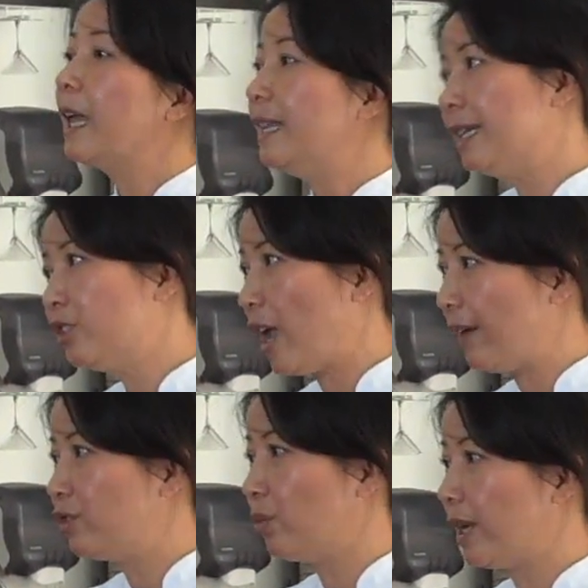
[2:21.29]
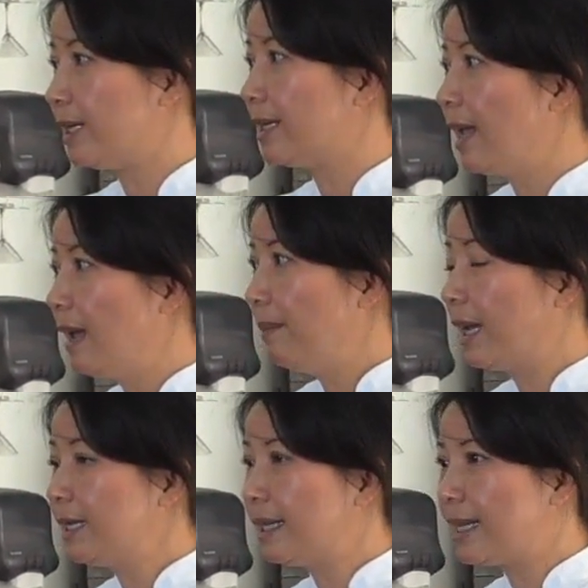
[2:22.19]
This you have to rinse
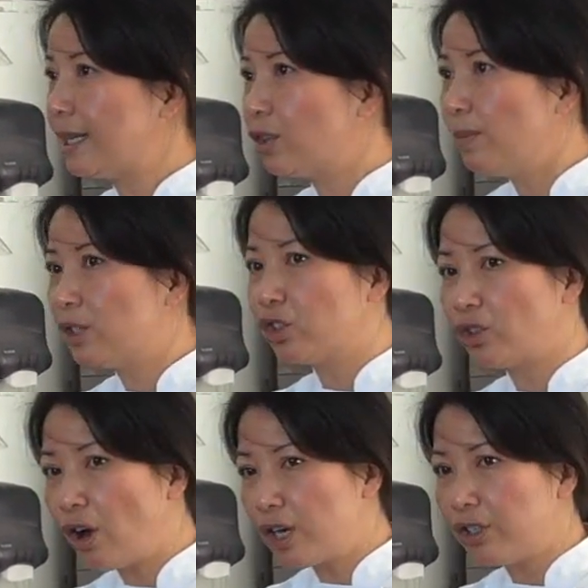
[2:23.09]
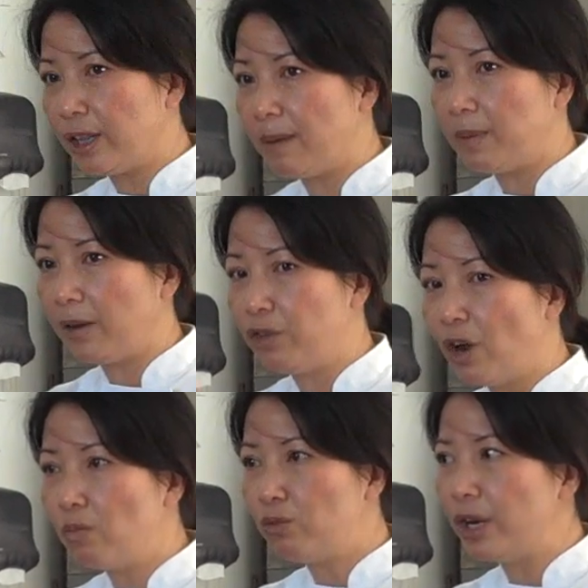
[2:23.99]
because it has so much starch in them that if you
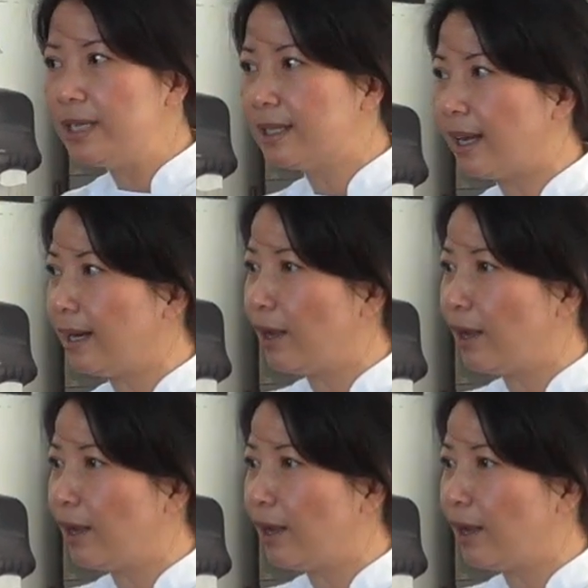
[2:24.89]
don't rinse it,